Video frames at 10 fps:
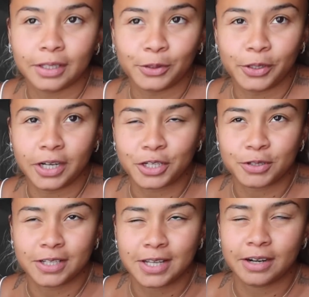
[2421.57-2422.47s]
like loaded
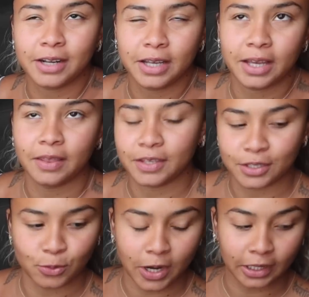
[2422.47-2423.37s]
nachos on Saturday, and this
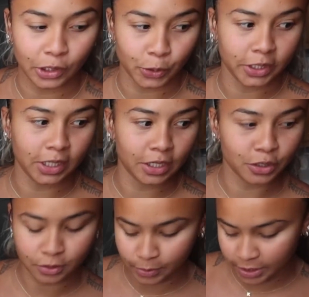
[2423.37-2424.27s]
is what I loaded the
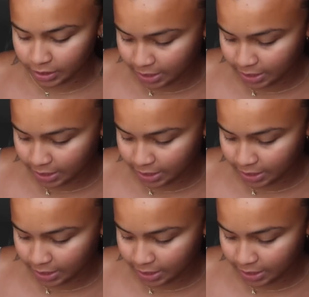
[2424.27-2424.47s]
nachos with.